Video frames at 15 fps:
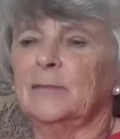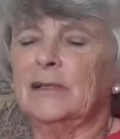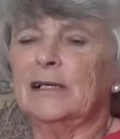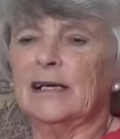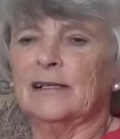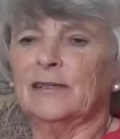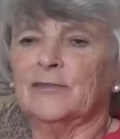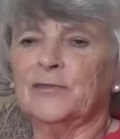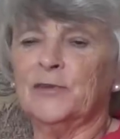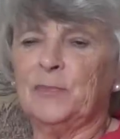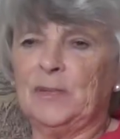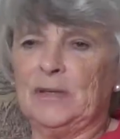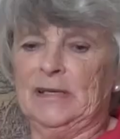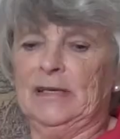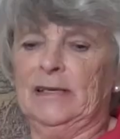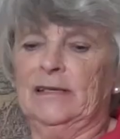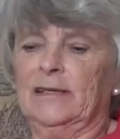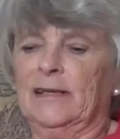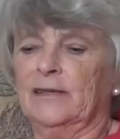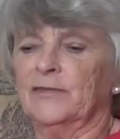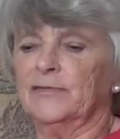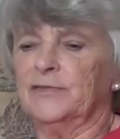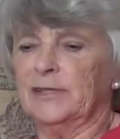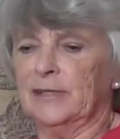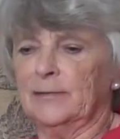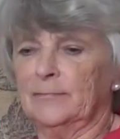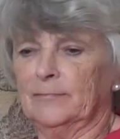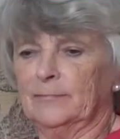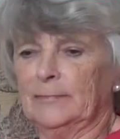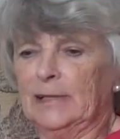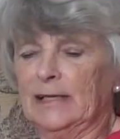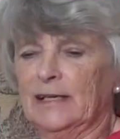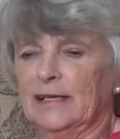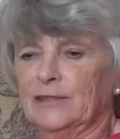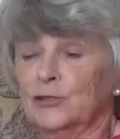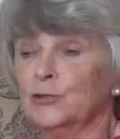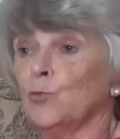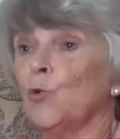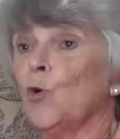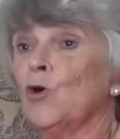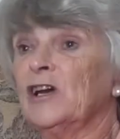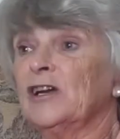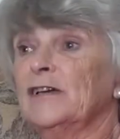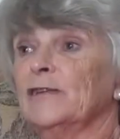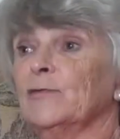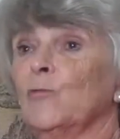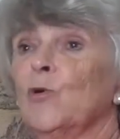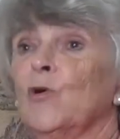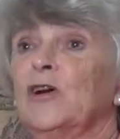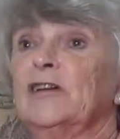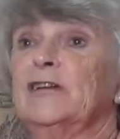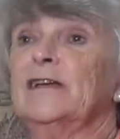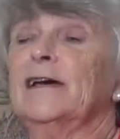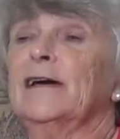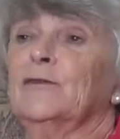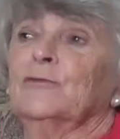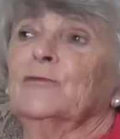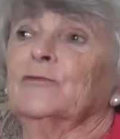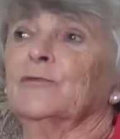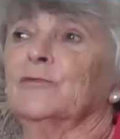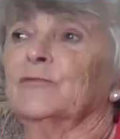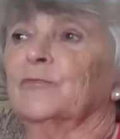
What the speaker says: But I loved the Pier. I loved just walking down